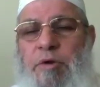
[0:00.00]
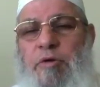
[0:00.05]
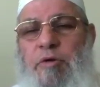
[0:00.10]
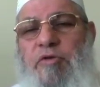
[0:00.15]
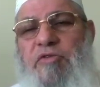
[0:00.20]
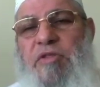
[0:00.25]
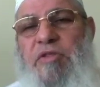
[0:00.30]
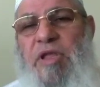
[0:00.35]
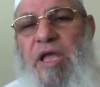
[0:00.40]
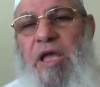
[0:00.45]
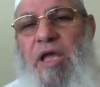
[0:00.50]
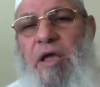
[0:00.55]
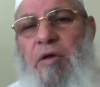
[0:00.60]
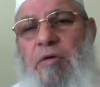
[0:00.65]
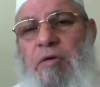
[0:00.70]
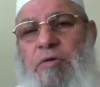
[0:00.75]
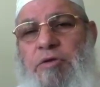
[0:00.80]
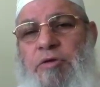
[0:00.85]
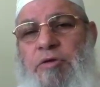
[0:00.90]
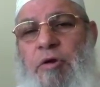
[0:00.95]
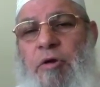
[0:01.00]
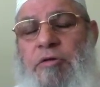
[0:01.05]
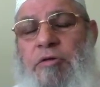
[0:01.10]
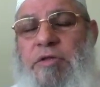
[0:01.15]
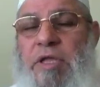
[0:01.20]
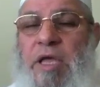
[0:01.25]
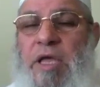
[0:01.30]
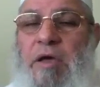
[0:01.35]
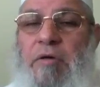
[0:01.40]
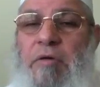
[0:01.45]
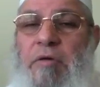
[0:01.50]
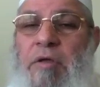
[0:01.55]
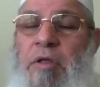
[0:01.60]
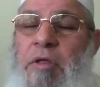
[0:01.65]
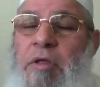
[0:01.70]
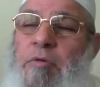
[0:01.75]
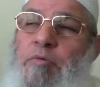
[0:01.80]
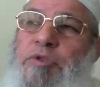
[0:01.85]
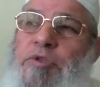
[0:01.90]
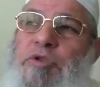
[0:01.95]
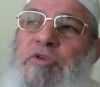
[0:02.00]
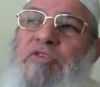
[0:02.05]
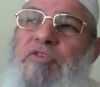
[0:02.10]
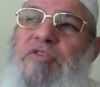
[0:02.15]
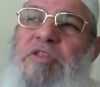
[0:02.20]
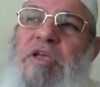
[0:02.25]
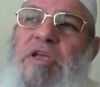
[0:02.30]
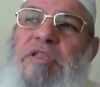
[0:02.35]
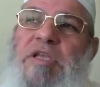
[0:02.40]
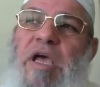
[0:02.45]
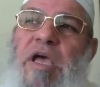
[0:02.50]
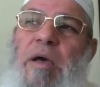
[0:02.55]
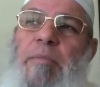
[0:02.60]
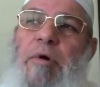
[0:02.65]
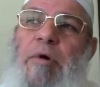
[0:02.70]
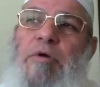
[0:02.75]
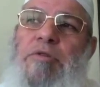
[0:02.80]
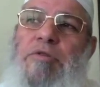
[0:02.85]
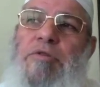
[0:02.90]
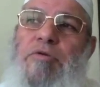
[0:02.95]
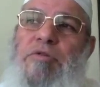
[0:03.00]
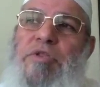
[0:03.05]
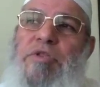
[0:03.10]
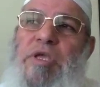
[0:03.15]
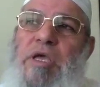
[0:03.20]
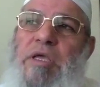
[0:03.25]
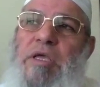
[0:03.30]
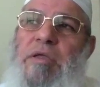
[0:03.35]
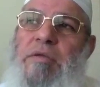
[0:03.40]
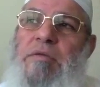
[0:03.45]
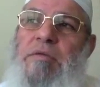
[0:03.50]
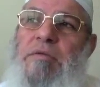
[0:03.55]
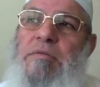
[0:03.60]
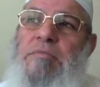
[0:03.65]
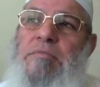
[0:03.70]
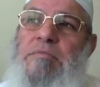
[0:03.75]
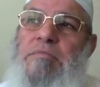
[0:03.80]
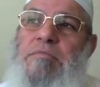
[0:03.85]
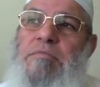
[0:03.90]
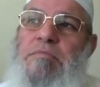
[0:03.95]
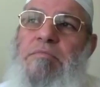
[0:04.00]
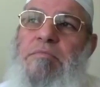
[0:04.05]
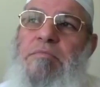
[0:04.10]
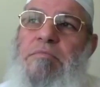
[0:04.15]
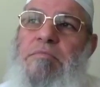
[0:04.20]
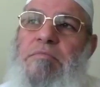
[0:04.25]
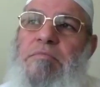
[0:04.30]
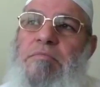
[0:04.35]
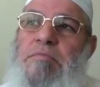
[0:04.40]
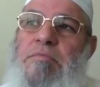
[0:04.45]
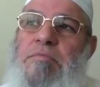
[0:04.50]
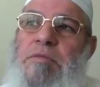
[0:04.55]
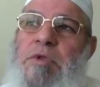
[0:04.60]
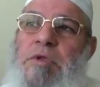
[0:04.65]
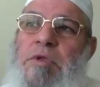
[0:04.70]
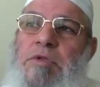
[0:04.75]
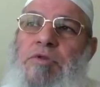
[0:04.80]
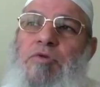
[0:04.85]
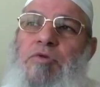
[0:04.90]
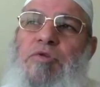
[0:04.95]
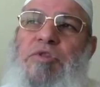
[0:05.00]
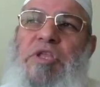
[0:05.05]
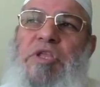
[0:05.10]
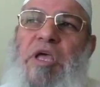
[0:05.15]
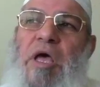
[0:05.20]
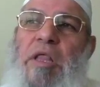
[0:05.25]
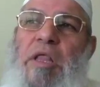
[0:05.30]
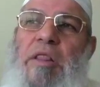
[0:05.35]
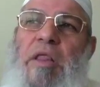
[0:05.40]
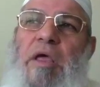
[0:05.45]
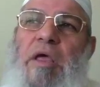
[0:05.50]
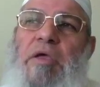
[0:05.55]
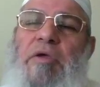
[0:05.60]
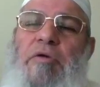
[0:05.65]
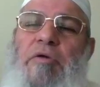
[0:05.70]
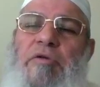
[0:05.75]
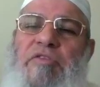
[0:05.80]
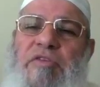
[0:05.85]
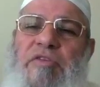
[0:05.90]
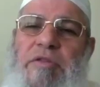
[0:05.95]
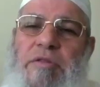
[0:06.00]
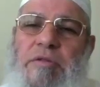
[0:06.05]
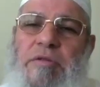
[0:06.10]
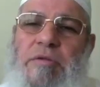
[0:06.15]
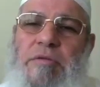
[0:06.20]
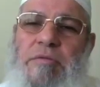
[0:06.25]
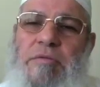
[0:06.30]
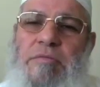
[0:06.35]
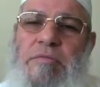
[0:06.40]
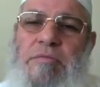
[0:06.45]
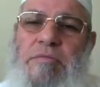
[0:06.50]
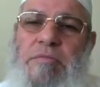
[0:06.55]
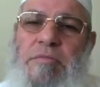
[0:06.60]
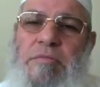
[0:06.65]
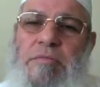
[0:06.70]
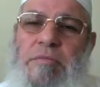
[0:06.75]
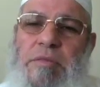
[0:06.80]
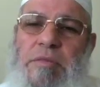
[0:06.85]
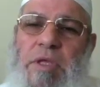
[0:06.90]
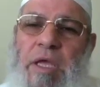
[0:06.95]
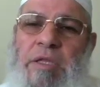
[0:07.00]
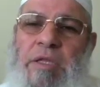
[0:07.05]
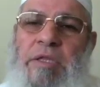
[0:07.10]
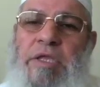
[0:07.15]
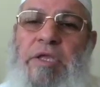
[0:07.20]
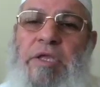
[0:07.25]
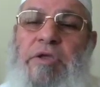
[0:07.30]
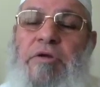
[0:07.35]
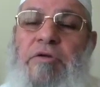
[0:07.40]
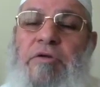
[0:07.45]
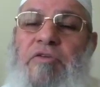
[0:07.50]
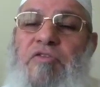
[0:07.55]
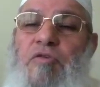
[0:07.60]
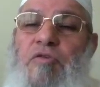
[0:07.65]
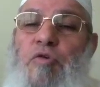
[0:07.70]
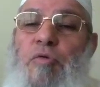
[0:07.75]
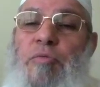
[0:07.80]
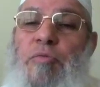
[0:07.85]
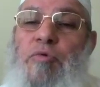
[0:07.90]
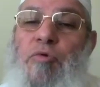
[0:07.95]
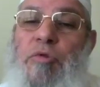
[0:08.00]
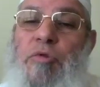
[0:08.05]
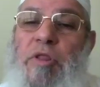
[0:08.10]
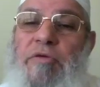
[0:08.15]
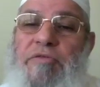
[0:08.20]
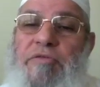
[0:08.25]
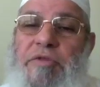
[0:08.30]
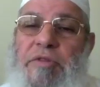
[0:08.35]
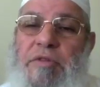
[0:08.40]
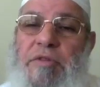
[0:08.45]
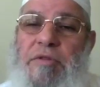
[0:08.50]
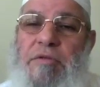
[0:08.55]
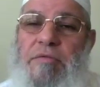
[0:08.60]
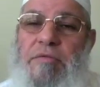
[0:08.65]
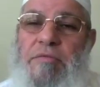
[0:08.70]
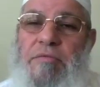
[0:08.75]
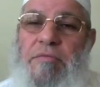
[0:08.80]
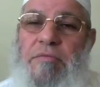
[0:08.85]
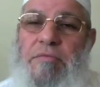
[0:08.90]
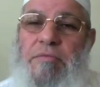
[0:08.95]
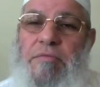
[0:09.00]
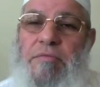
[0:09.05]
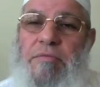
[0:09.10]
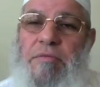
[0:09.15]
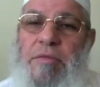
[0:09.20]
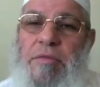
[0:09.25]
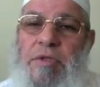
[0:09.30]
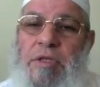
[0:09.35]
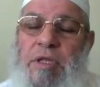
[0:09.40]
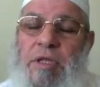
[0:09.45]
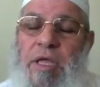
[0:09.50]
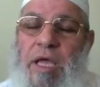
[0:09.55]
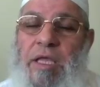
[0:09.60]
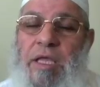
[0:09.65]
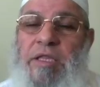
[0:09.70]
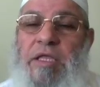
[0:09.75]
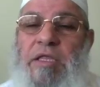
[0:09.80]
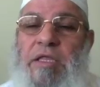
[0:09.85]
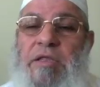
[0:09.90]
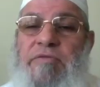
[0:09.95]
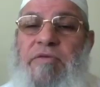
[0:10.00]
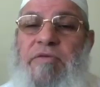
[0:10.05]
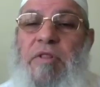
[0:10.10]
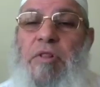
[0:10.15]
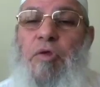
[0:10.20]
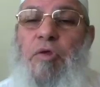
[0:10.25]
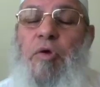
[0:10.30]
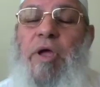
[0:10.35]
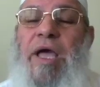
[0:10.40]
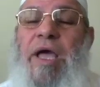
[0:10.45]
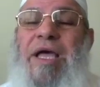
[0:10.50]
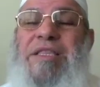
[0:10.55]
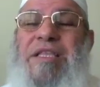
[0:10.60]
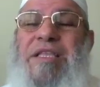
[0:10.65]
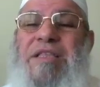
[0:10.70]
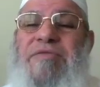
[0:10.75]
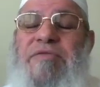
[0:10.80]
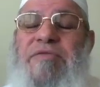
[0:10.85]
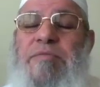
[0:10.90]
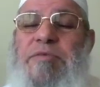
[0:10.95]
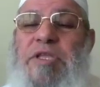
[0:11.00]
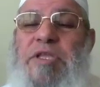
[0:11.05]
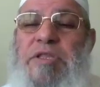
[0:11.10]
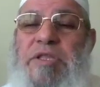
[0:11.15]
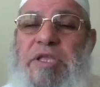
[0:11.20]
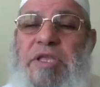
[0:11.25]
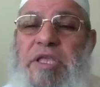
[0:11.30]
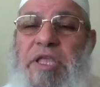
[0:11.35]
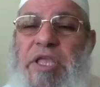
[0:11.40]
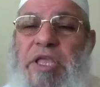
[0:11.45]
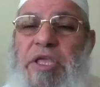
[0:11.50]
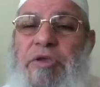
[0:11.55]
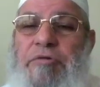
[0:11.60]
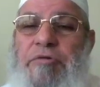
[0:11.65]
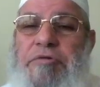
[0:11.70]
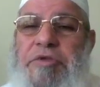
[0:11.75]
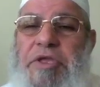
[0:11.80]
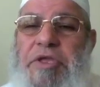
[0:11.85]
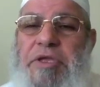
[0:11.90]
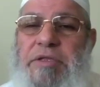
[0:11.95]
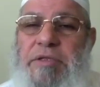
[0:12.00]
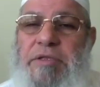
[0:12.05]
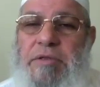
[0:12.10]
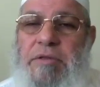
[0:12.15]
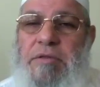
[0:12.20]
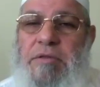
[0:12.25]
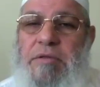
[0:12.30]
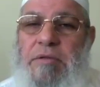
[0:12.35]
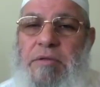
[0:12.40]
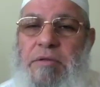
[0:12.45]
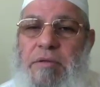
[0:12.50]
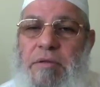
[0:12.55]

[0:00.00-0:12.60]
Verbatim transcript: Because now, you are now, when you study about dunya, Dunya, Allah curse it. And He curse whom who love it. And He never look at it from the day He created.